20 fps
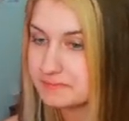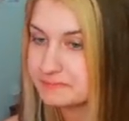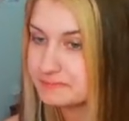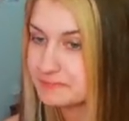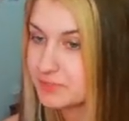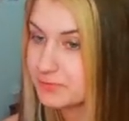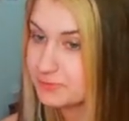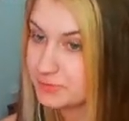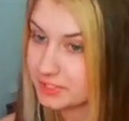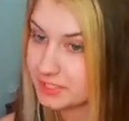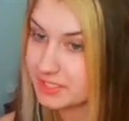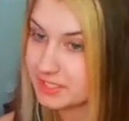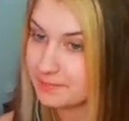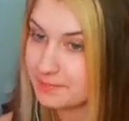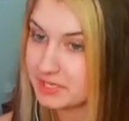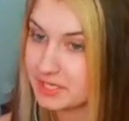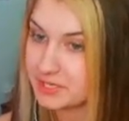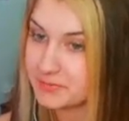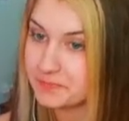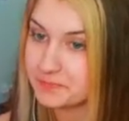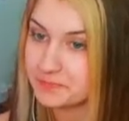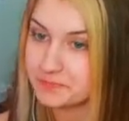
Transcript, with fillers: They're very yummy.